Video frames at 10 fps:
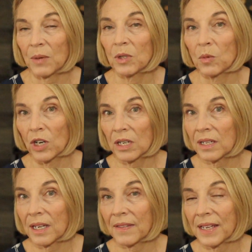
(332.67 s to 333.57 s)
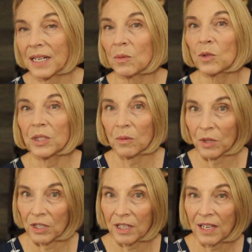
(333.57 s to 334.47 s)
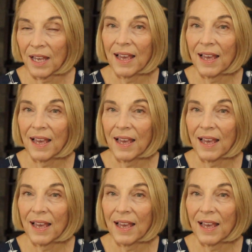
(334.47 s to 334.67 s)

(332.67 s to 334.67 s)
It would work and then it wouldn't work.